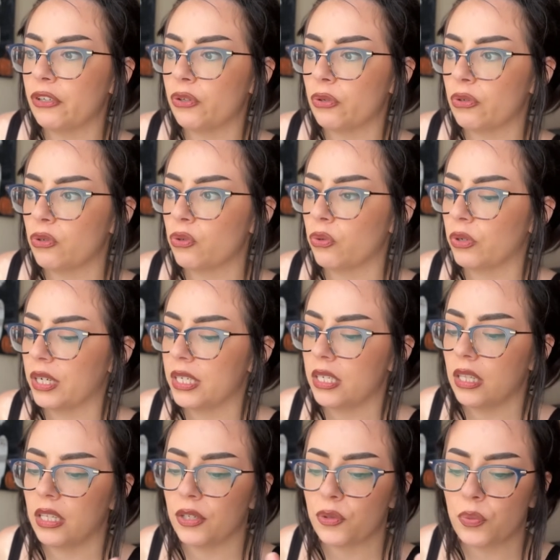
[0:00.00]
short stories
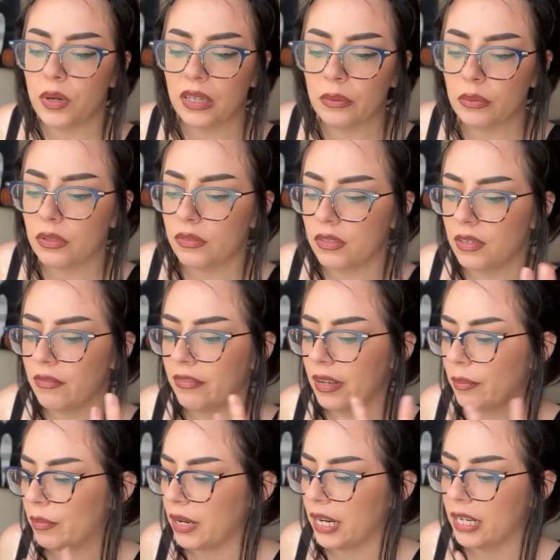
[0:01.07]
and there's werewolves and
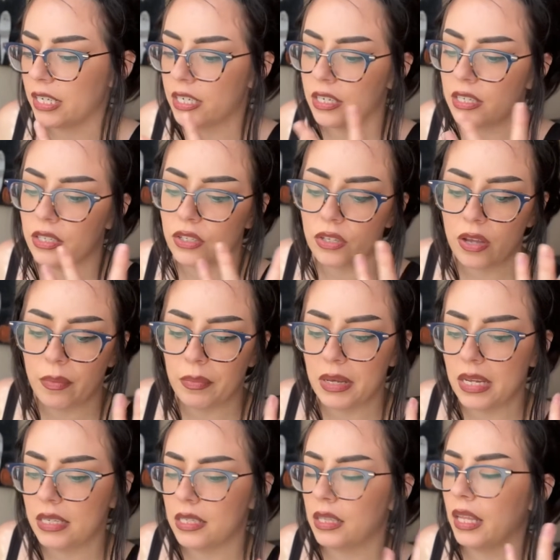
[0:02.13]
vampires and
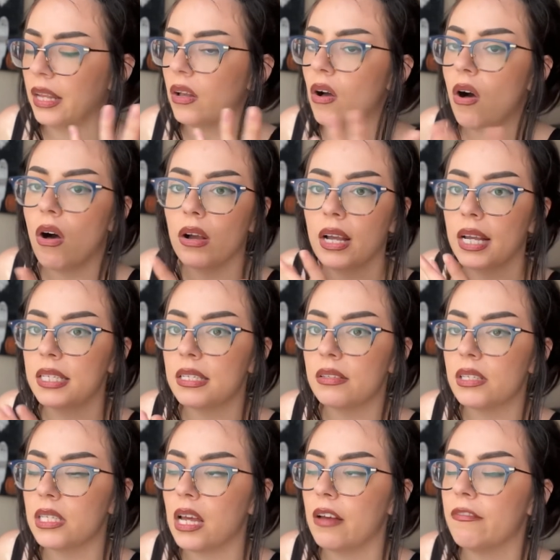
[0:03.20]
zombies and like all kinds of
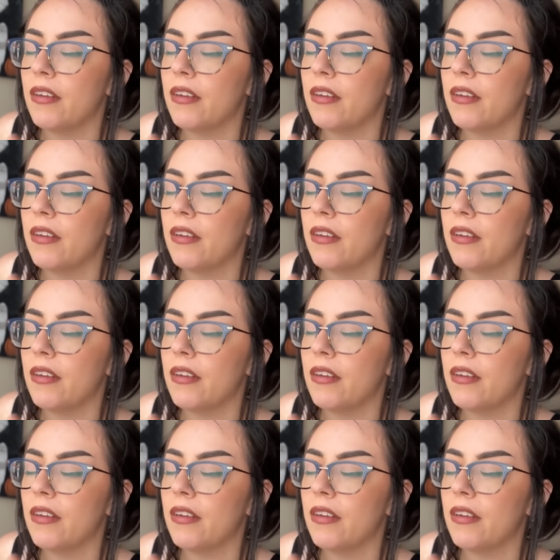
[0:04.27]
stuff.